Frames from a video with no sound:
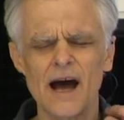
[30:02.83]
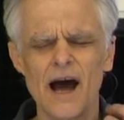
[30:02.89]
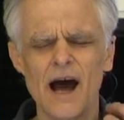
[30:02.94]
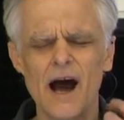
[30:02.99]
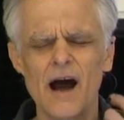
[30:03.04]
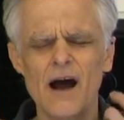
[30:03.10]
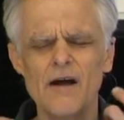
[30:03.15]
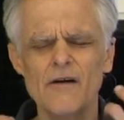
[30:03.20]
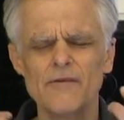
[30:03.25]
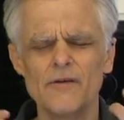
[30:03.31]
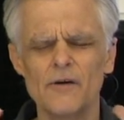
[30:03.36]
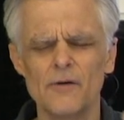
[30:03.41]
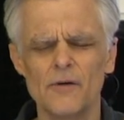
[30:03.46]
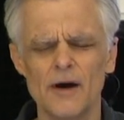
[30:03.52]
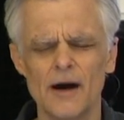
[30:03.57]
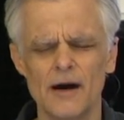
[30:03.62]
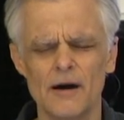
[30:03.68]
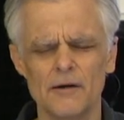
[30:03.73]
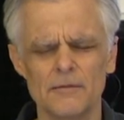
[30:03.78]

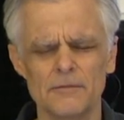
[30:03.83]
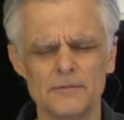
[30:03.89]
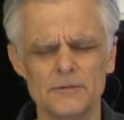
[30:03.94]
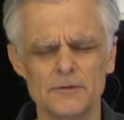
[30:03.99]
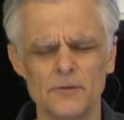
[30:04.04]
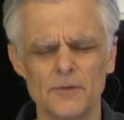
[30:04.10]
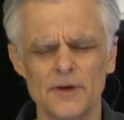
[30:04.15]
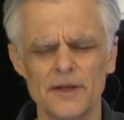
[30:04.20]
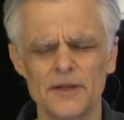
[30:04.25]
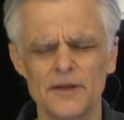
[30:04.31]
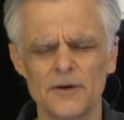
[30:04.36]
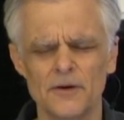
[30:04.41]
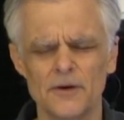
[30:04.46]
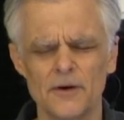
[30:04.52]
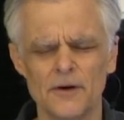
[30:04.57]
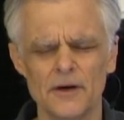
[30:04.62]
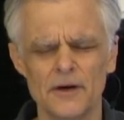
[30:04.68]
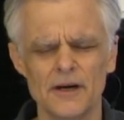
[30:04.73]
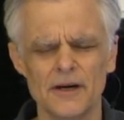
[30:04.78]
overwhelmed with
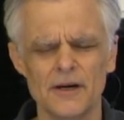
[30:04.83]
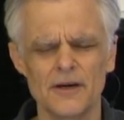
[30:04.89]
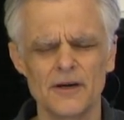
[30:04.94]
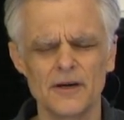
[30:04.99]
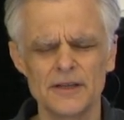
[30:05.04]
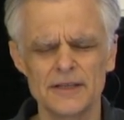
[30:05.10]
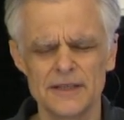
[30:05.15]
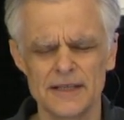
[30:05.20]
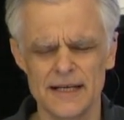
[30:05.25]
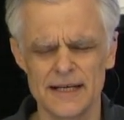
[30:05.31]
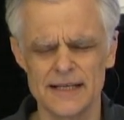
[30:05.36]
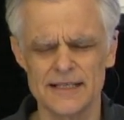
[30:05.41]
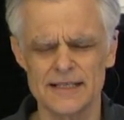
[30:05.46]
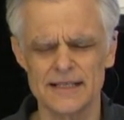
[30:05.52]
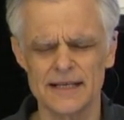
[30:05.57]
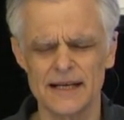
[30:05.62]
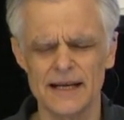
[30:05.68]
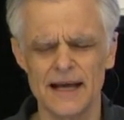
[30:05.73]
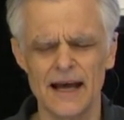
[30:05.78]
your
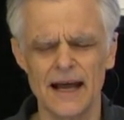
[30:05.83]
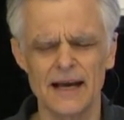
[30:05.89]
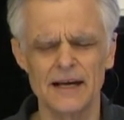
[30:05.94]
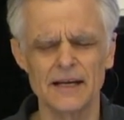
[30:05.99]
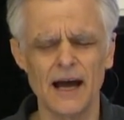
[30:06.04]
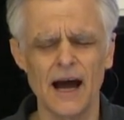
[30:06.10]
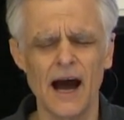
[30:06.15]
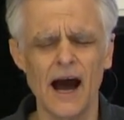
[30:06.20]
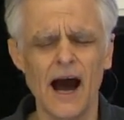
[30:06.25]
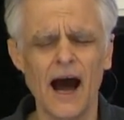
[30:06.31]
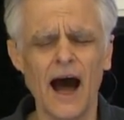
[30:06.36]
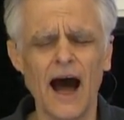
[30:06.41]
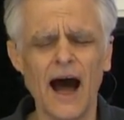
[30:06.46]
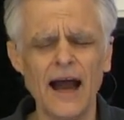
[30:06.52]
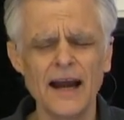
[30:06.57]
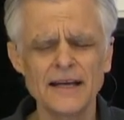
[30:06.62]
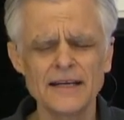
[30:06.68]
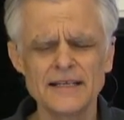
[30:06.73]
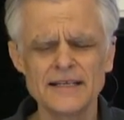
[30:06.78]
goodness and our
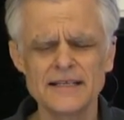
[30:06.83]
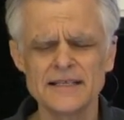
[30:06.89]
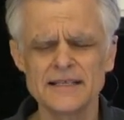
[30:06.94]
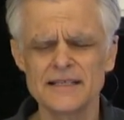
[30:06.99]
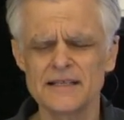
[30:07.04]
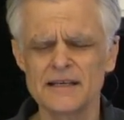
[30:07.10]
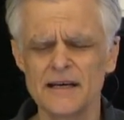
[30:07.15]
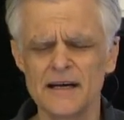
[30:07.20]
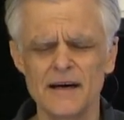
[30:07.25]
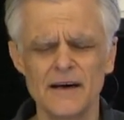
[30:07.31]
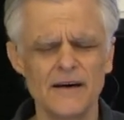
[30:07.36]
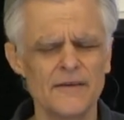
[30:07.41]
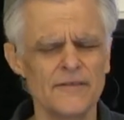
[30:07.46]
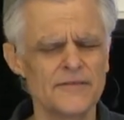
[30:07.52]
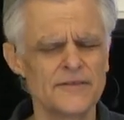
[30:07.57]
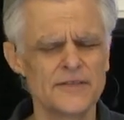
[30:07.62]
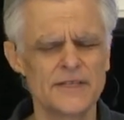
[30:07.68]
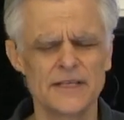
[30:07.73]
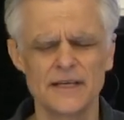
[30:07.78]

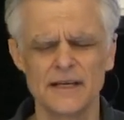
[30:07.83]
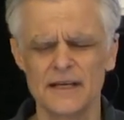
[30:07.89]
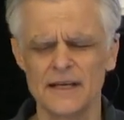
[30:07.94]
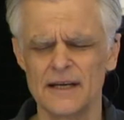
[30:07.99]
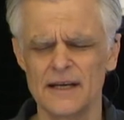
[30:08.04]
undeserved